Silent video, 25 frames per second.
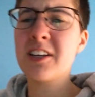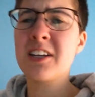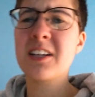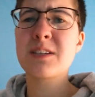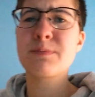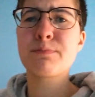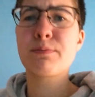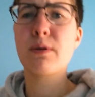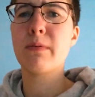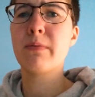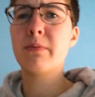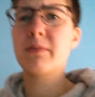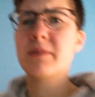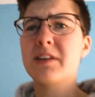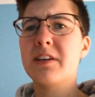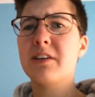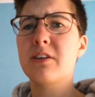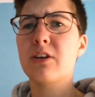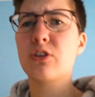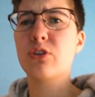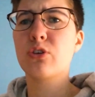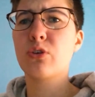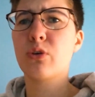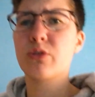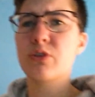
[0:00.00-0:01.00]
It's probably
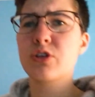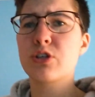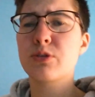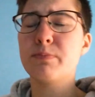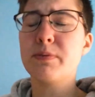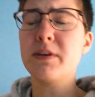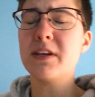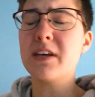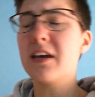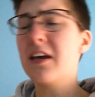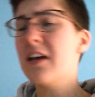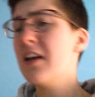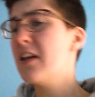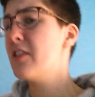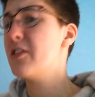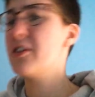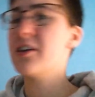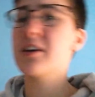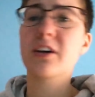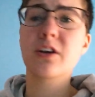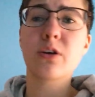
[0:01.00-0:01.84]
not going to be the